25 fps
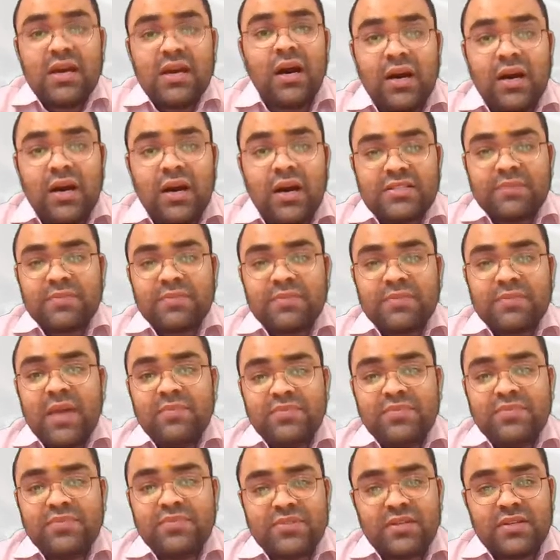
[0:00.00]

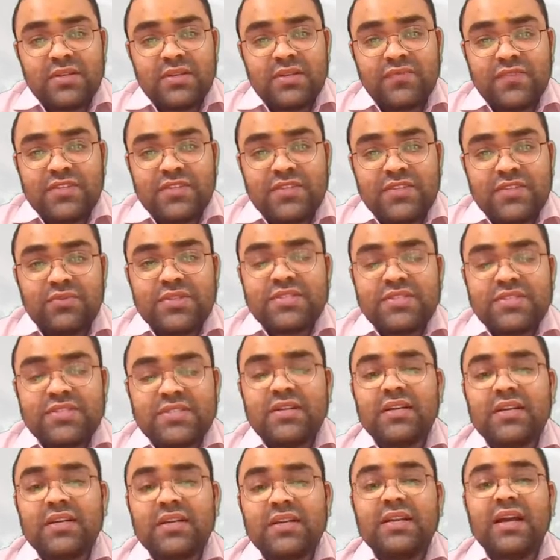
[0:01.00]
sometimes this
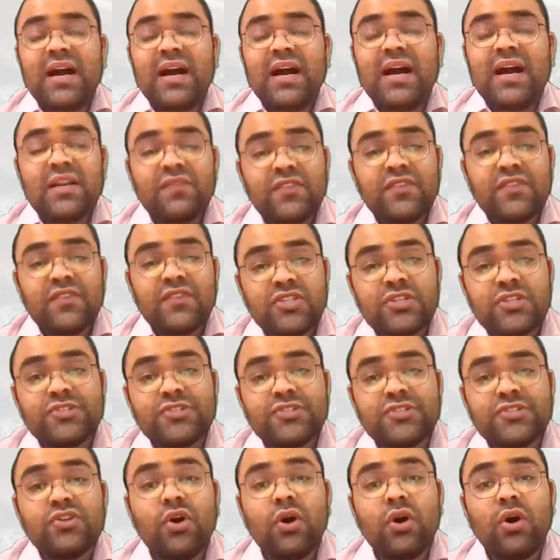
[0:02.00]
result in artificial
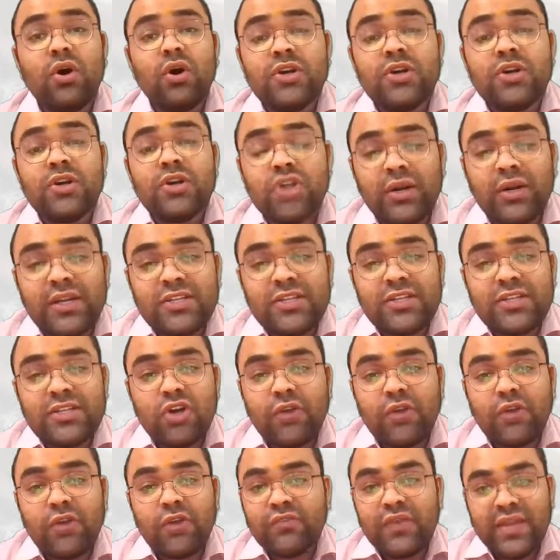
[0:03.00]
shortage
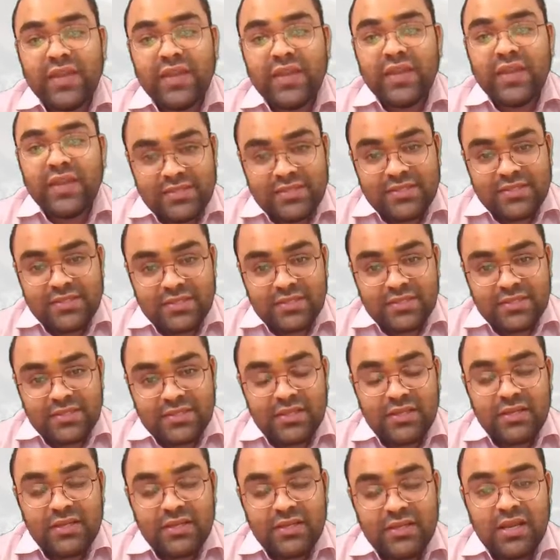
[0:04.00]
of the wagons,
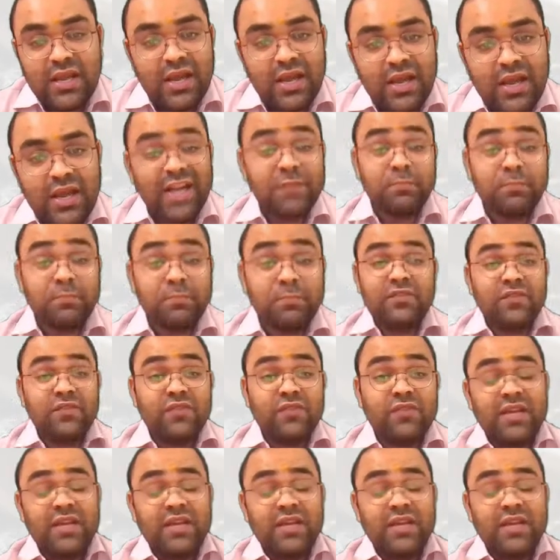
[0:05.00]
and many